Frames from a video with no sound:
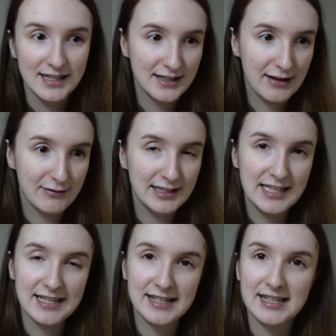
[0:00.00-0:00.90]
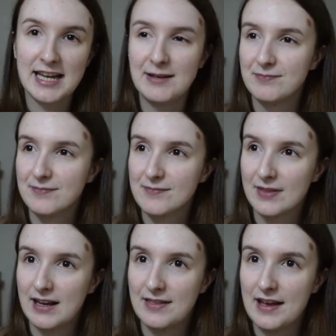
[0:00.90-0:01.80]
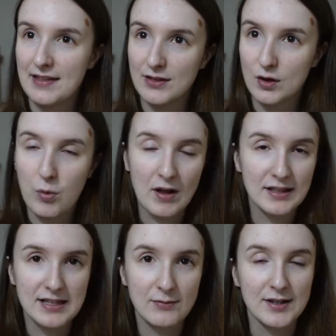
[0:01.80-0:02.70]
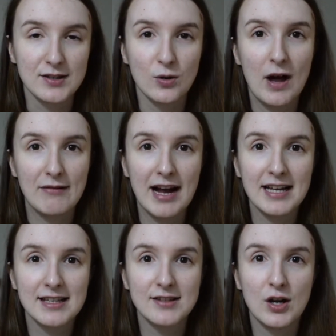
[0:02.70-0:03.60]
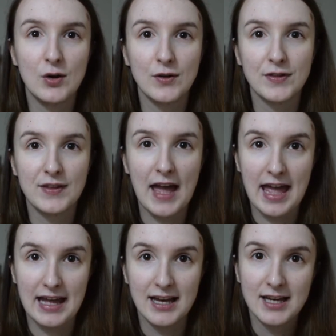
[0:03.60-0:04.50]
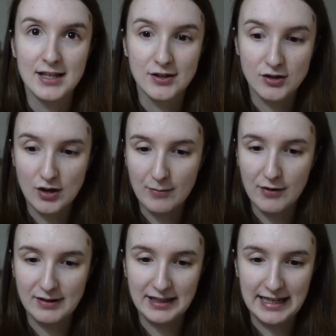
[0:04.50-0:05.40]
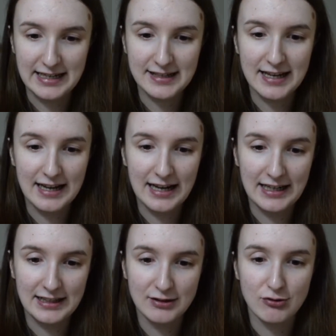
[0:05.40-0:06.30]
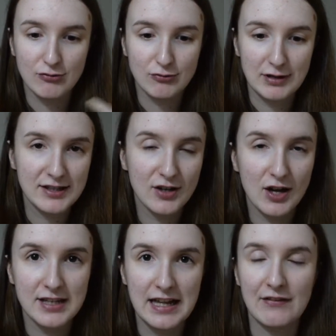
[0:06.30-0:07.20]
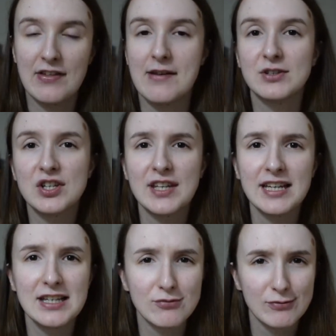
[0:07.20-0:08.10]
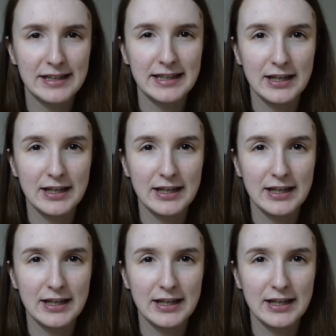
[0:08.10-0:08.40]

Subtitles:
They released it and then the quality wasn't quite right, so they stopped the release and resorted everything, which I think is really